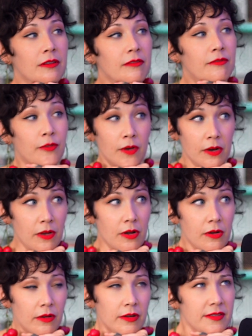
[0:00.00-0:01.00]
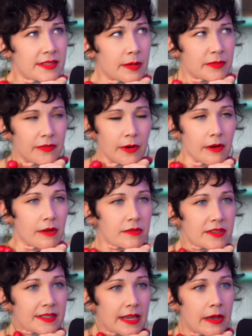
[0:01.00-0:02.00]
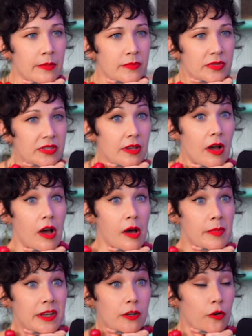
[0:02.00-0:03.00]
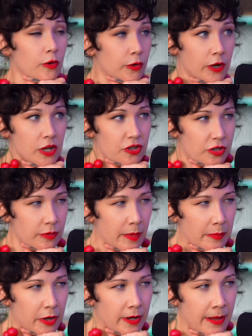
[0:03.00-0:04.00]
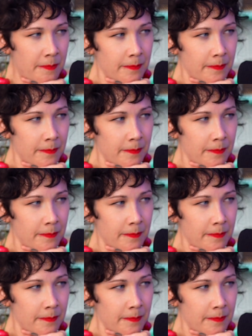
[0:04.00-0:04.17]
Frodo, uh, Sam's Frodo, Sam's Hobbit girl crush. Do you remember her name?